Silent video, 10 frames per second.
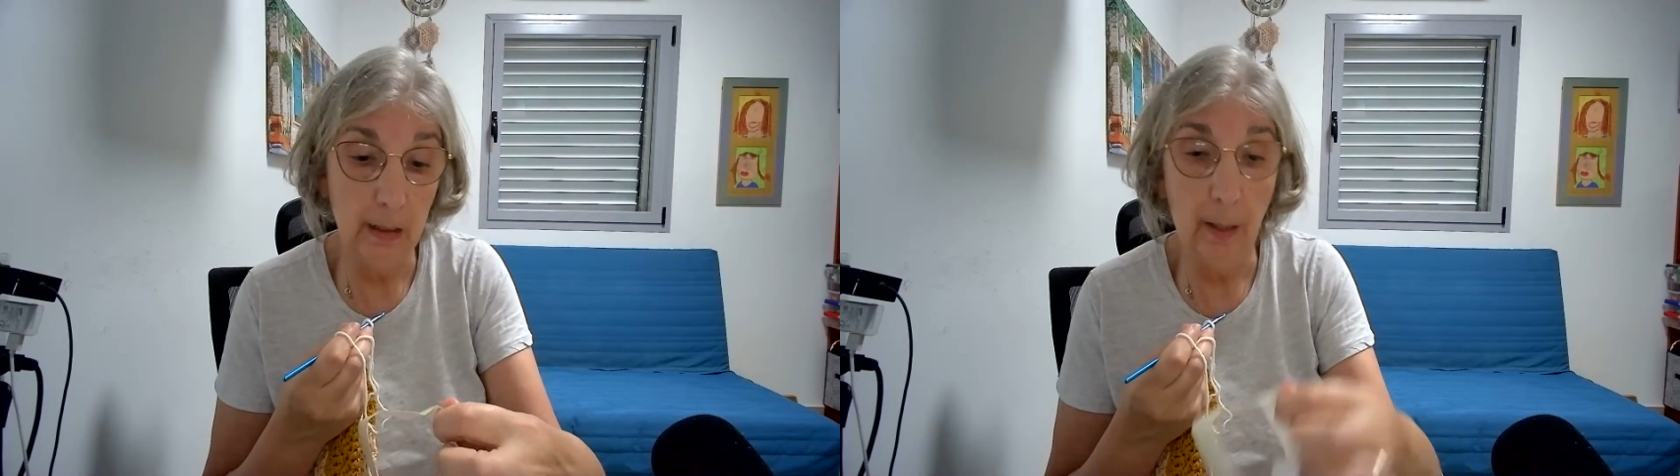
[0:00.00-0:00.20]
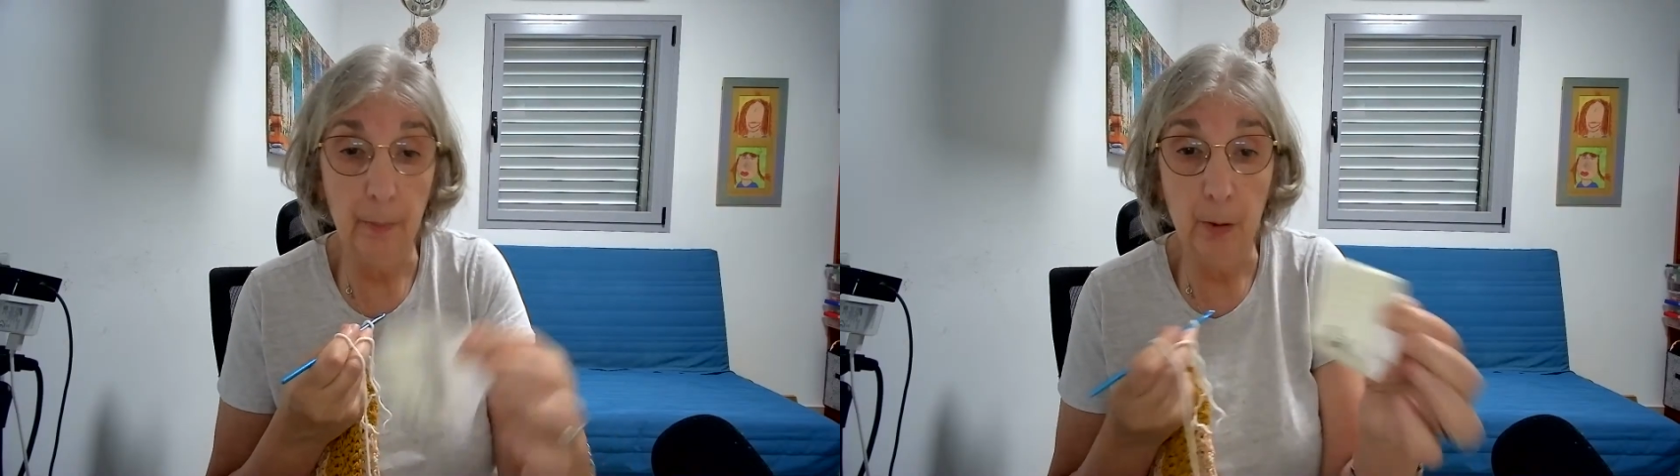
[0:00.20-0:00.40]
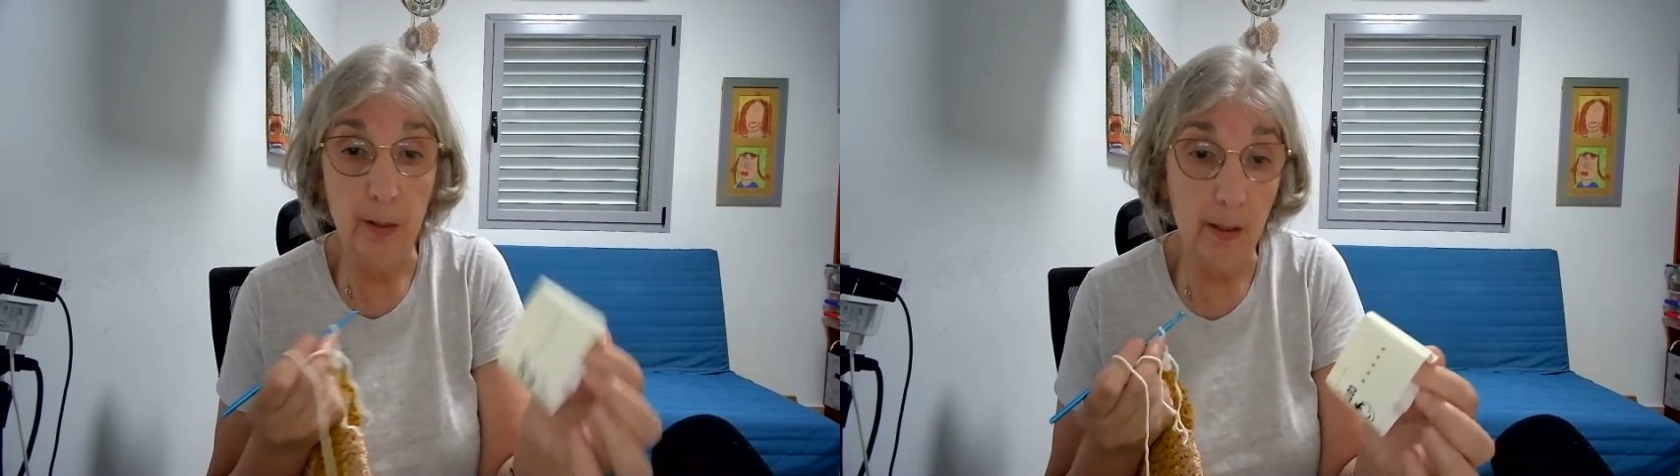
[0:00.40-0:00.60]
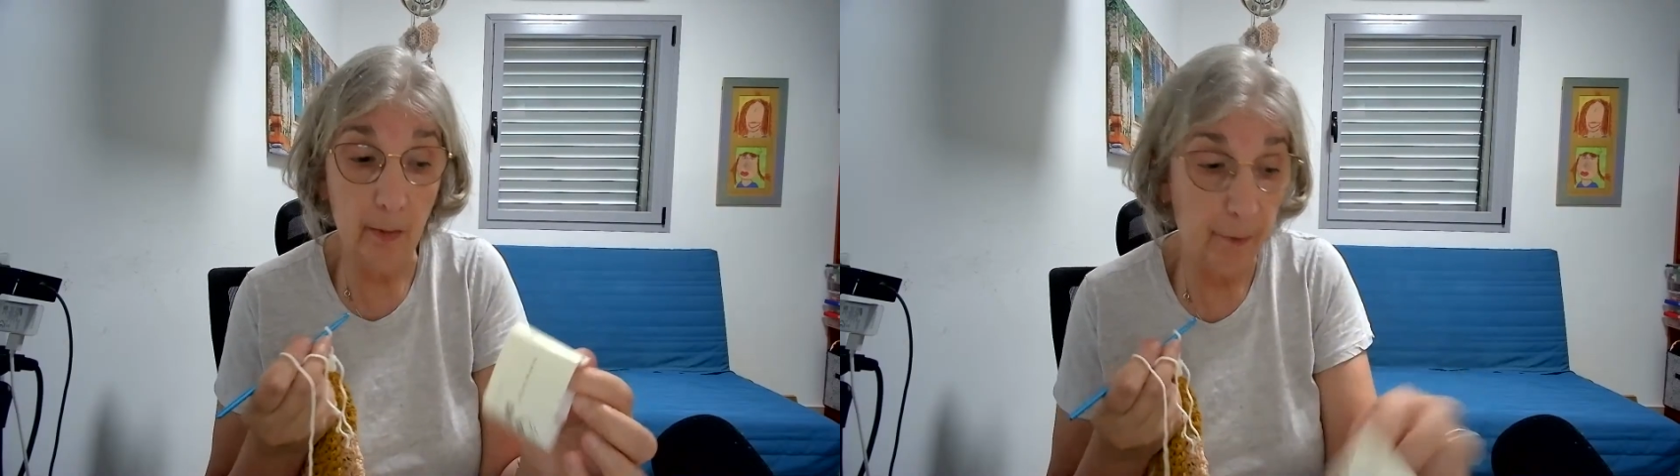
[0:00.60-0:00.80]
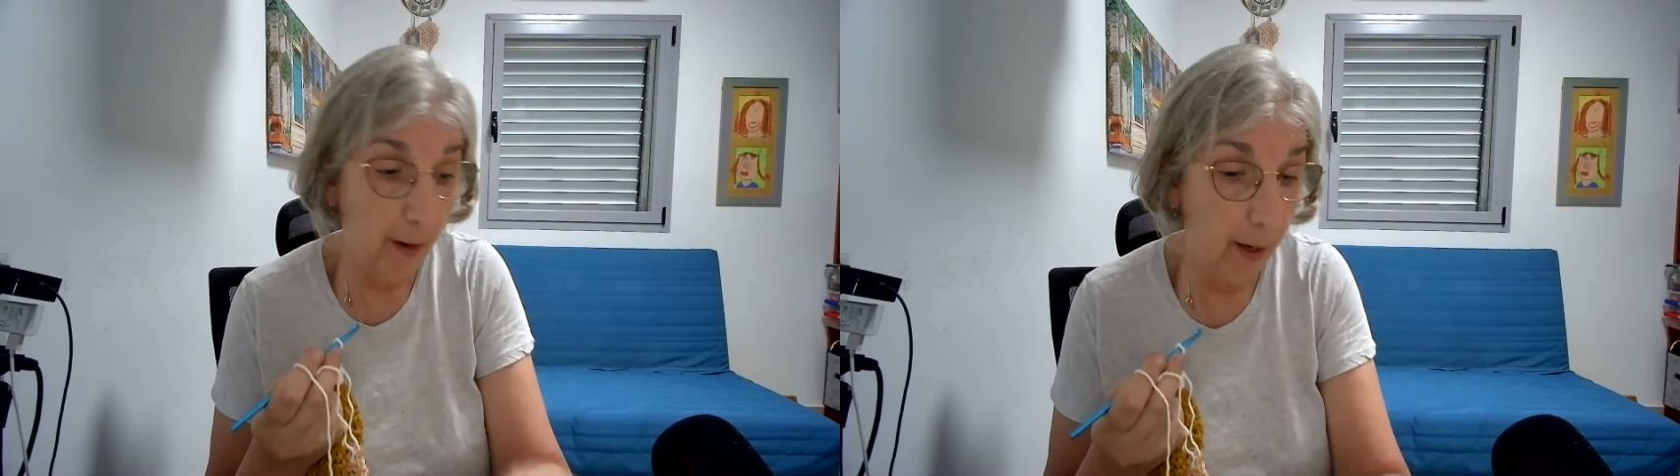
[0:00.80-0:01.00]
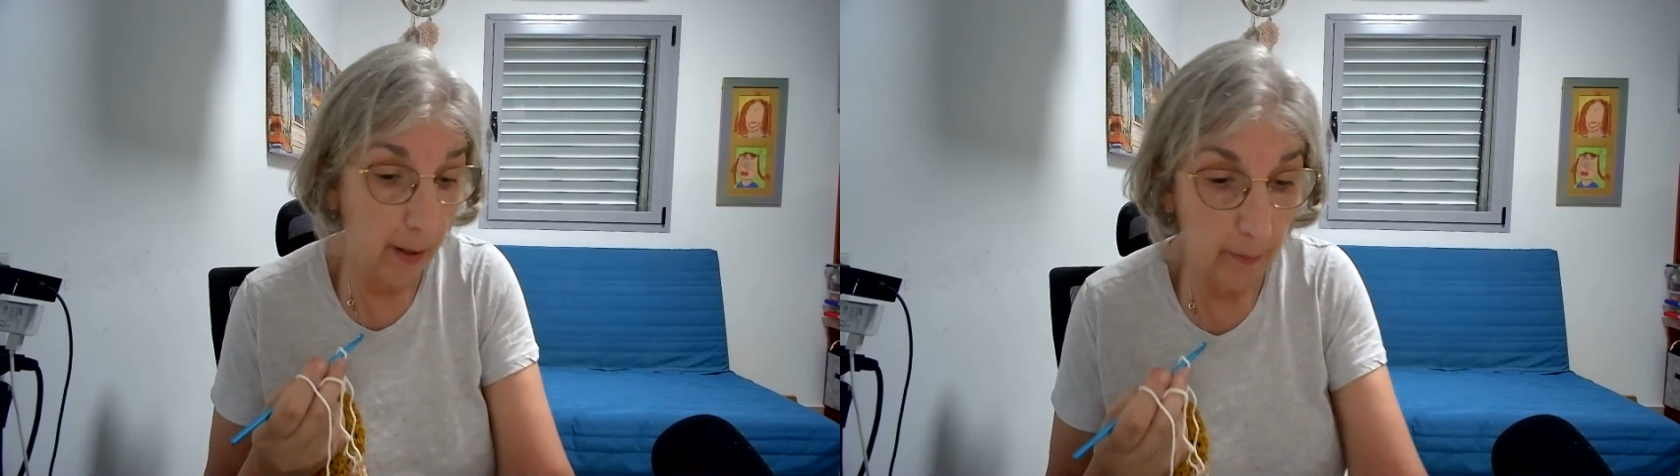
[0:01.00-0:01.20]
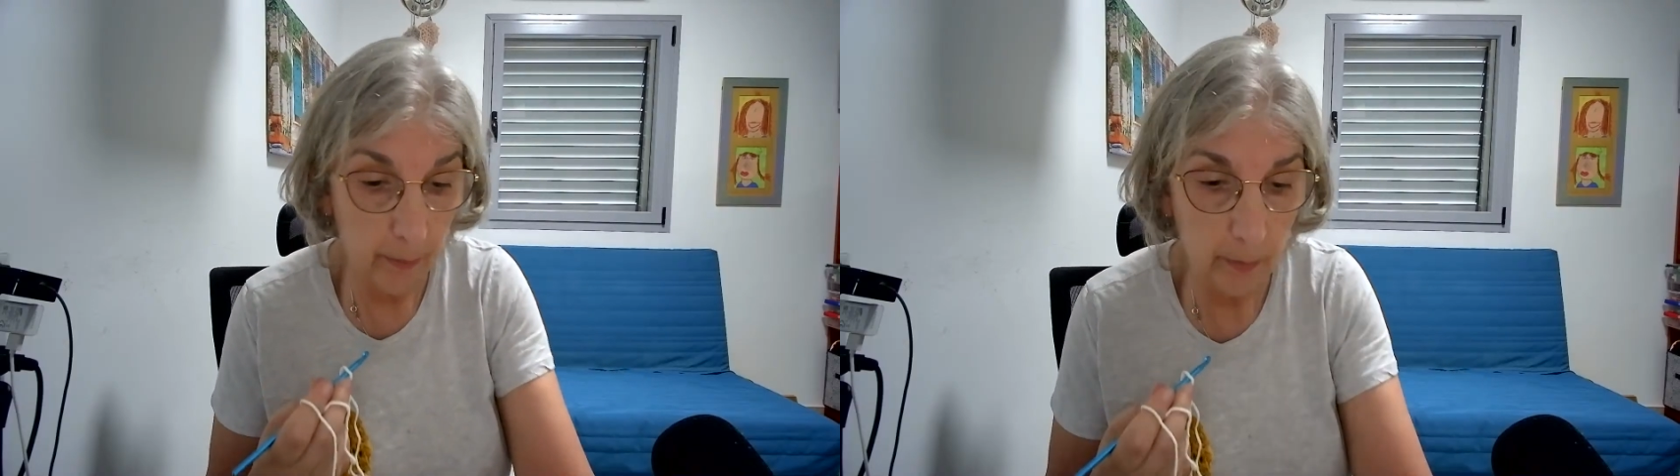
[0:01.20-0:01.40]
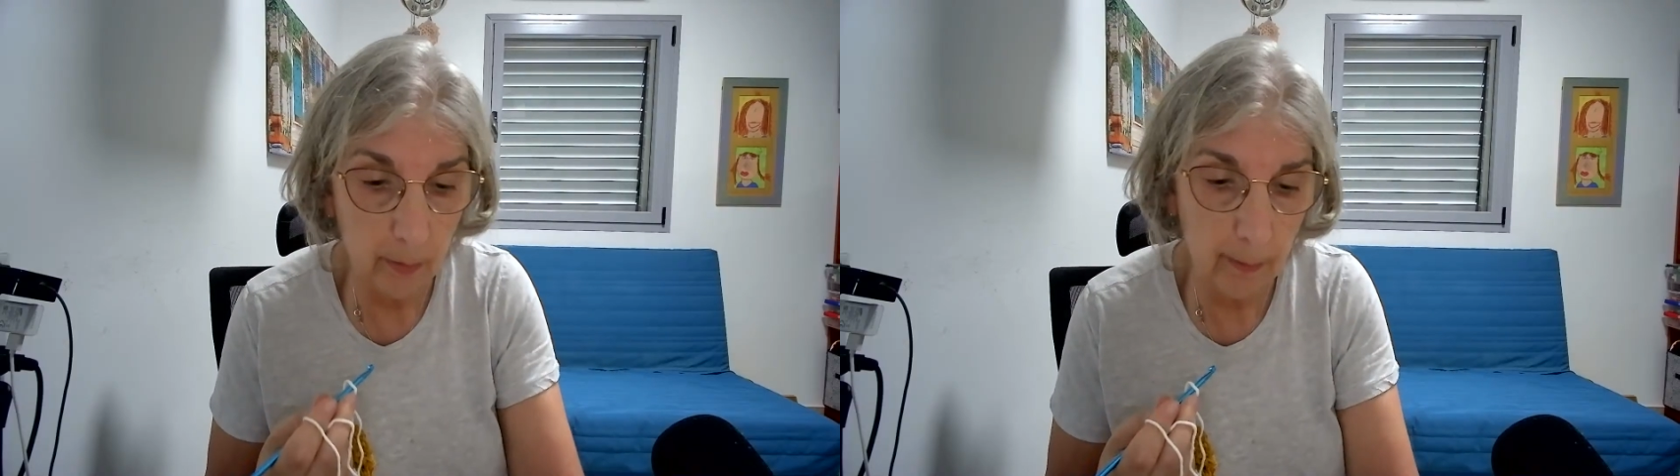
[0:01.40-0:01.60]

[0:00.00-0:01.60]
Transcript: I'm using a 5,